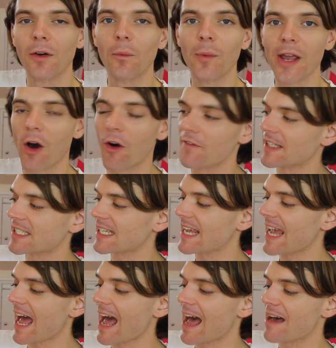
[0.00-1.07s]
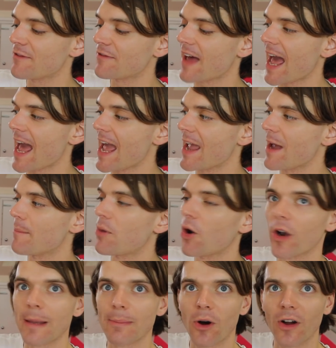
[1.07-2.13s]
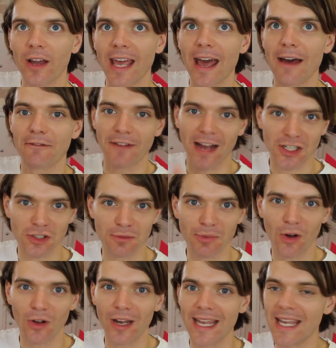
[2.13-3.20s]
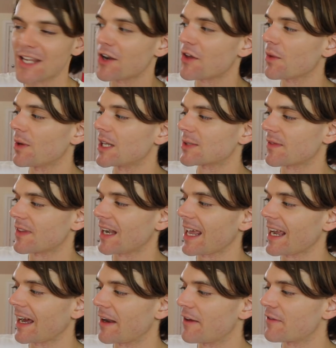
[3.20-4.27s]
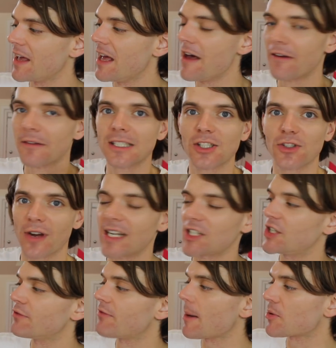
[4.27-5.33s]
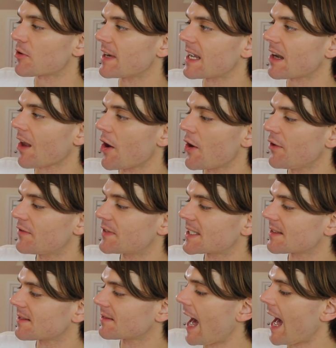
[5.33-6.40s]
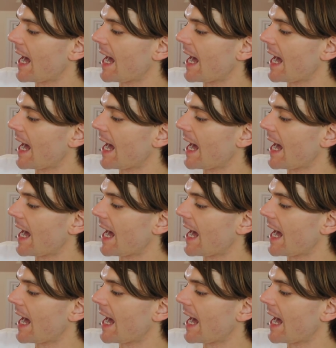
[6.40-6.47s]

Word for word: We obviously have a Polly Pocket, a fashion Polly, you know, the ones with the like kind of stretchy rubbery clothes.